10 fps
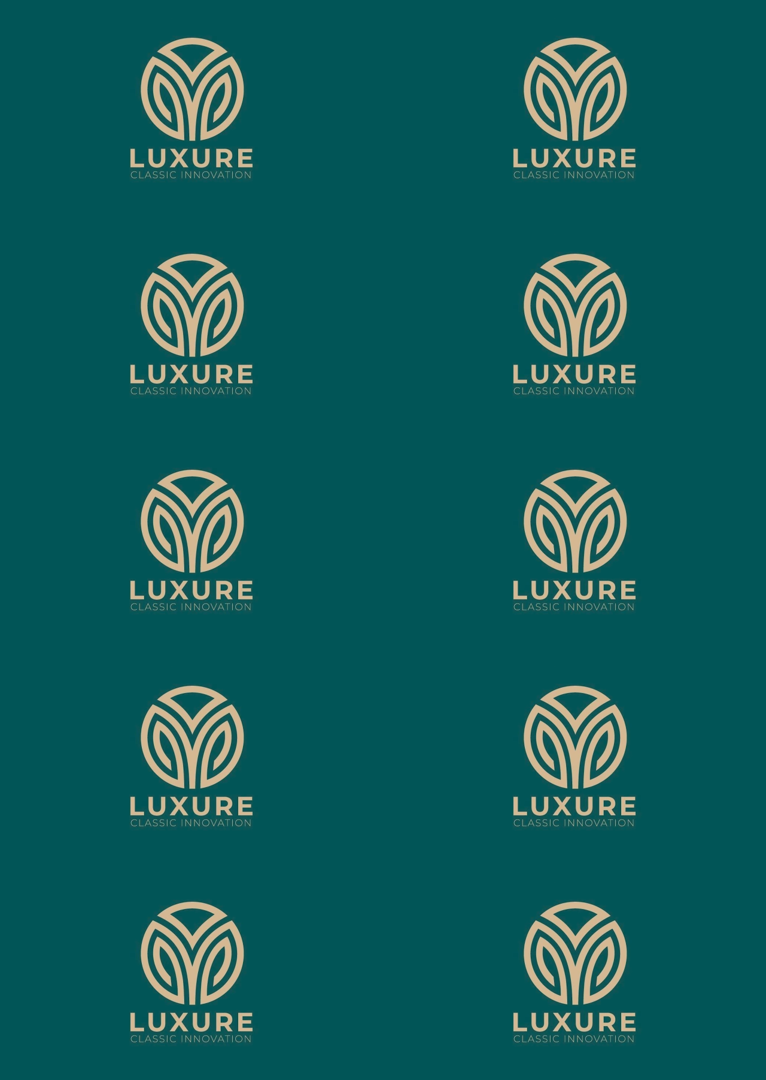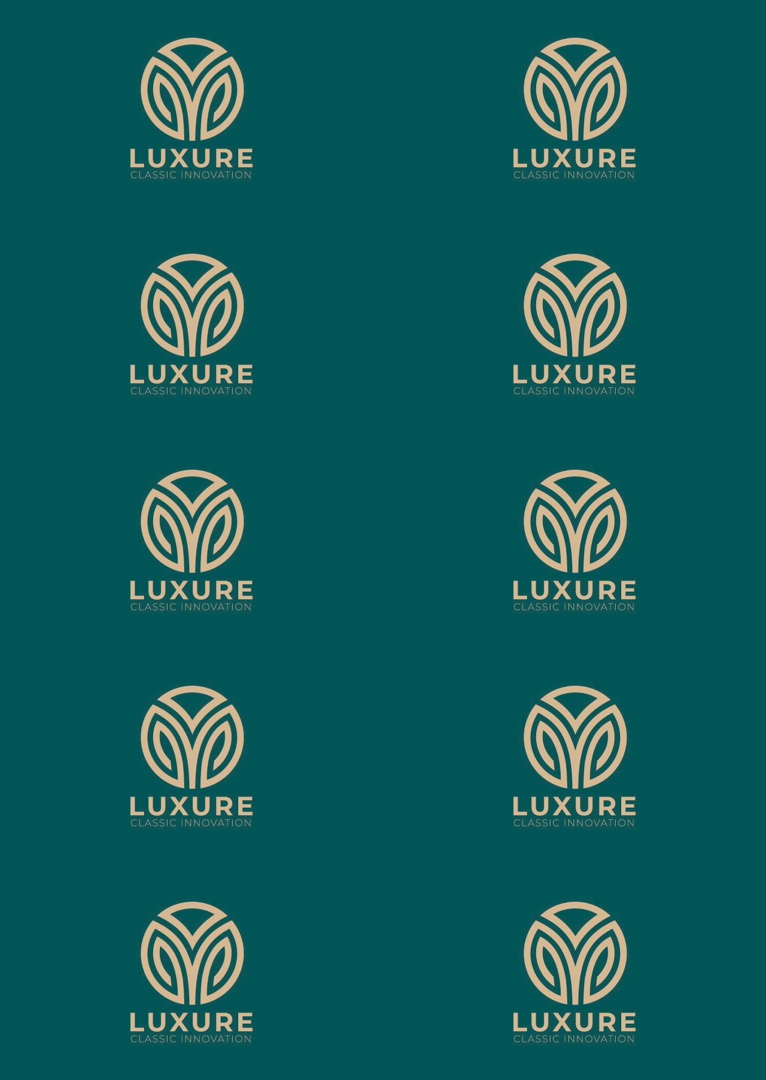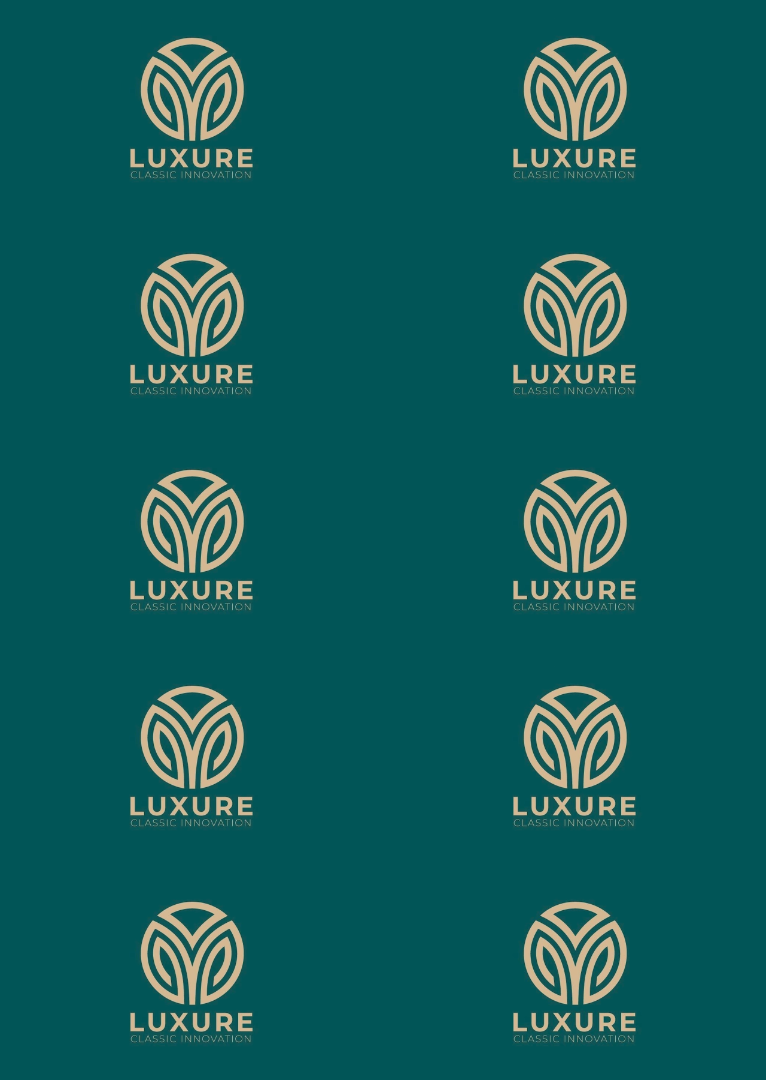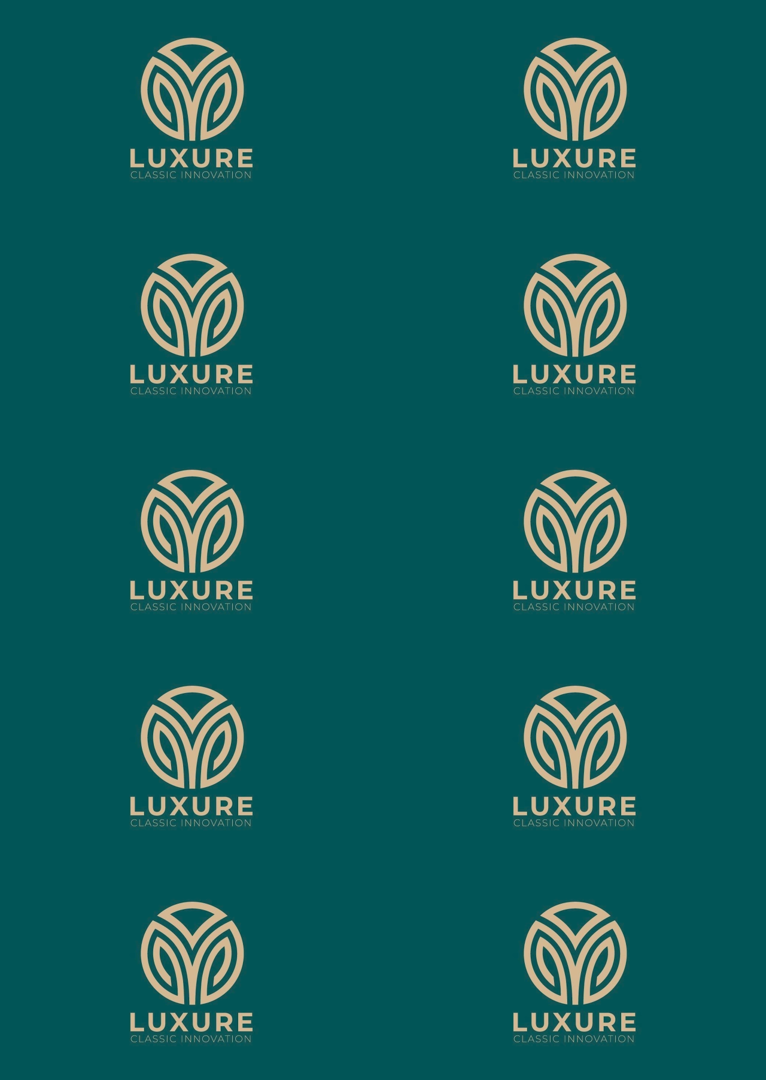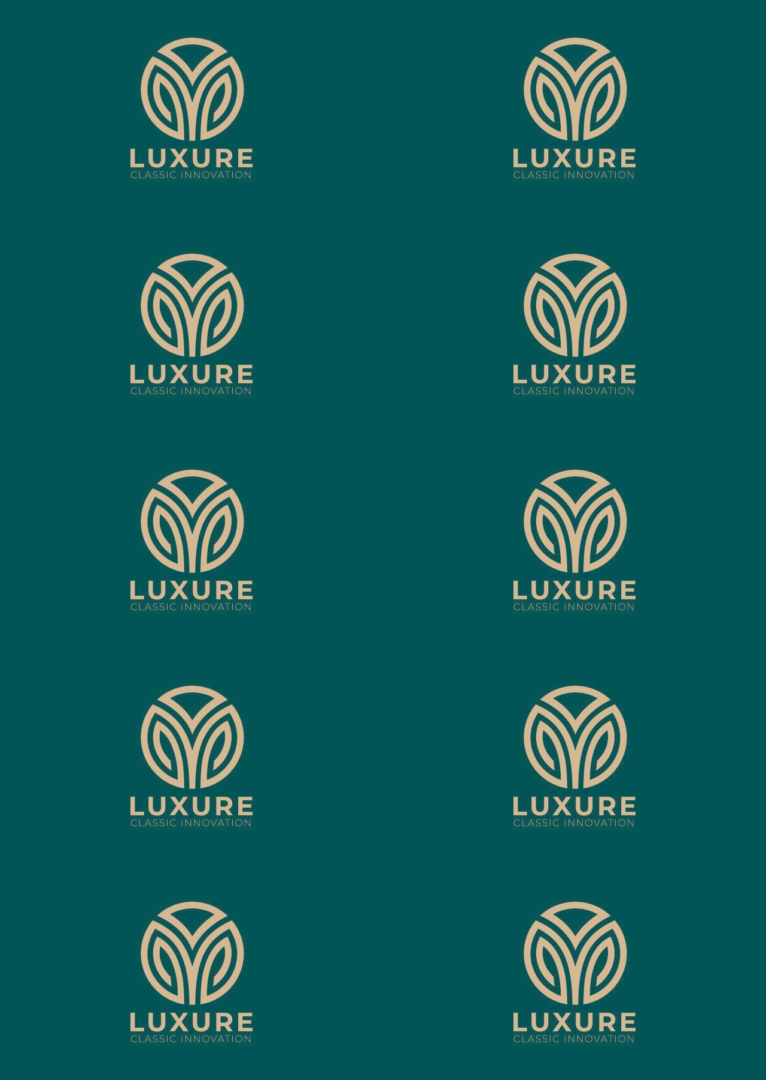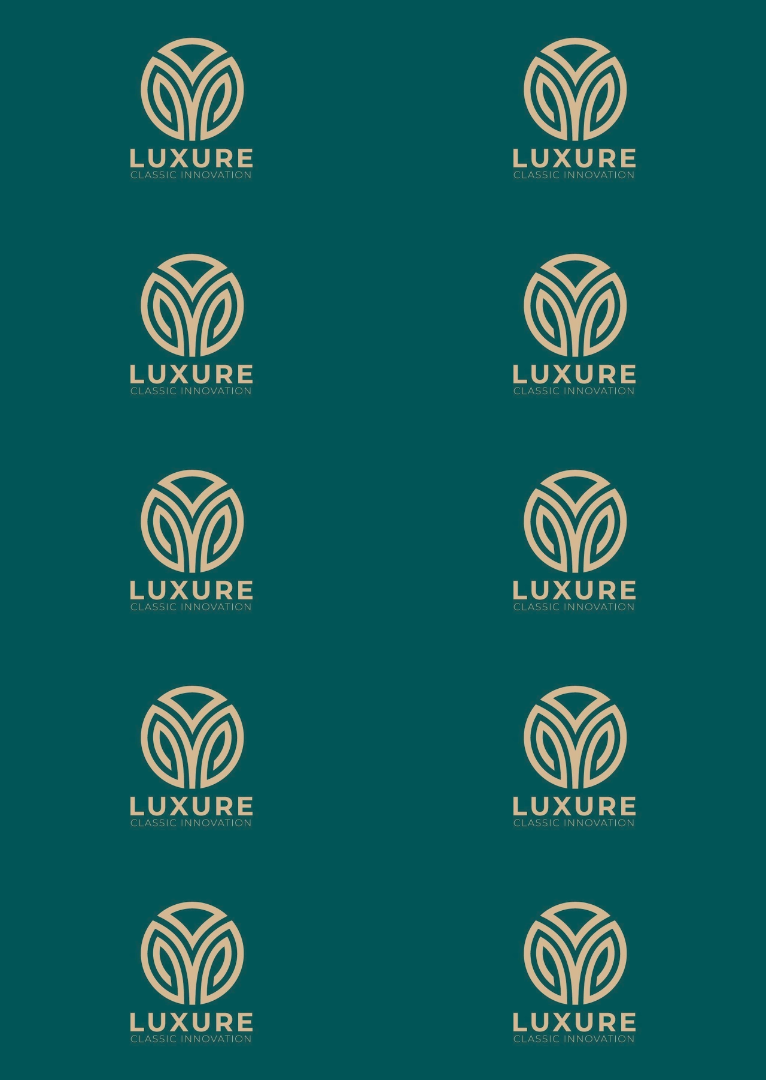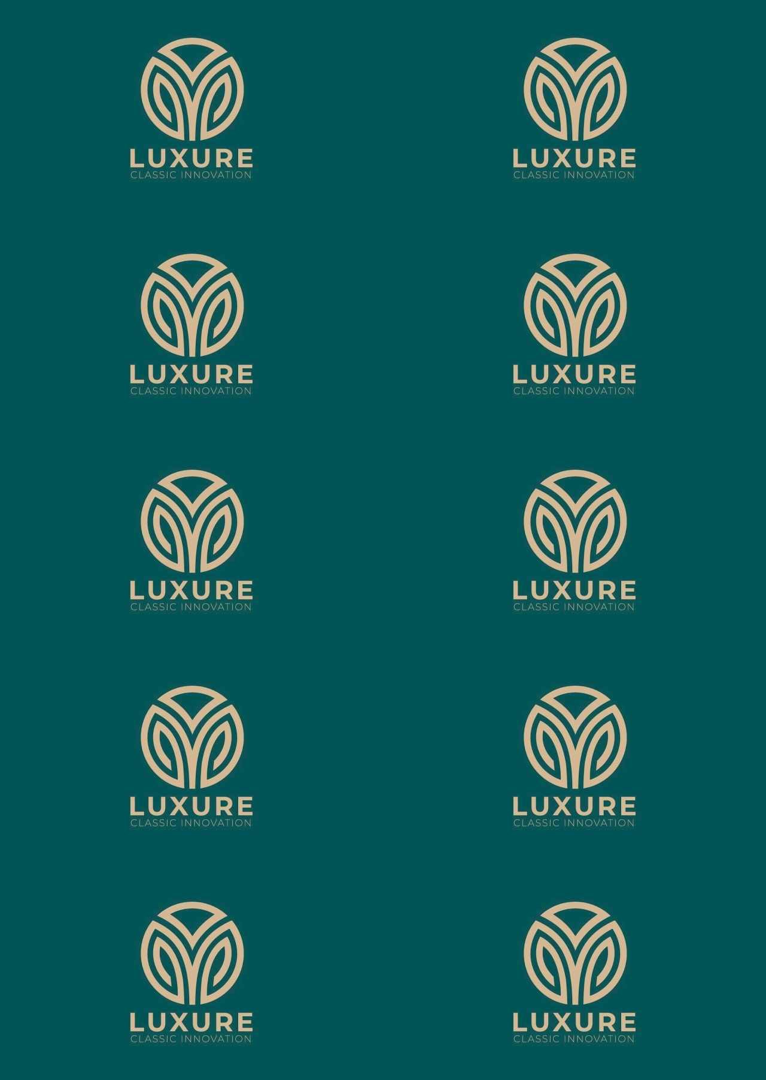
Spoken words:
(no speaker visible)